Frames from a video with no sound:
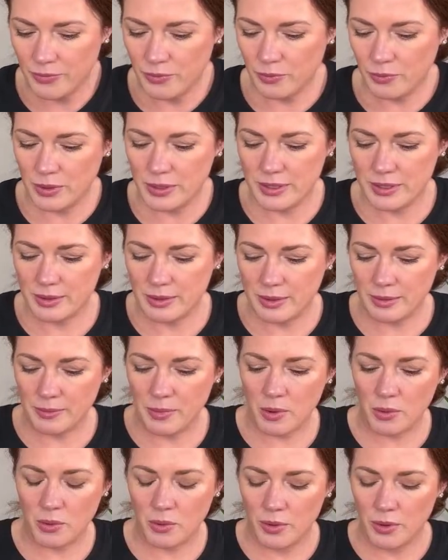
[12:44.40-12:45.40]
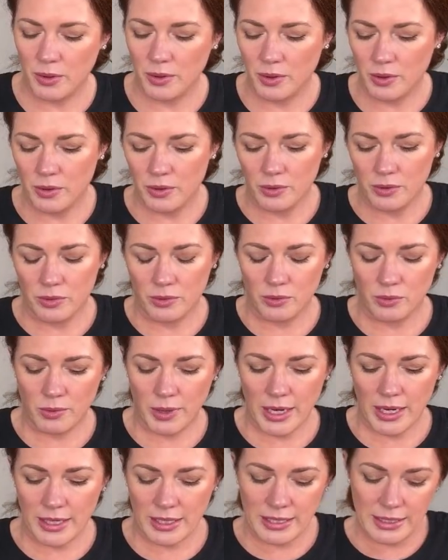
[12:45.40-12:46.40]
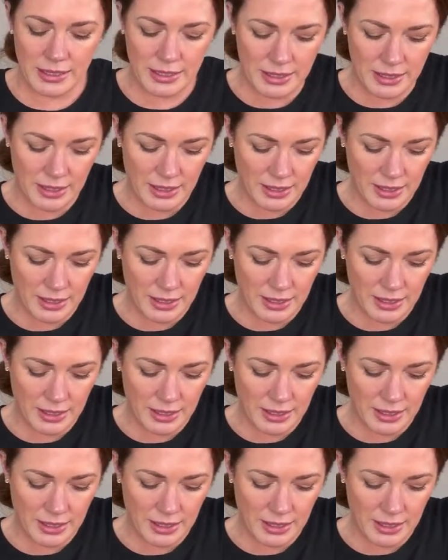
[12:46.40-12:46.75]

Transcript: with some reds,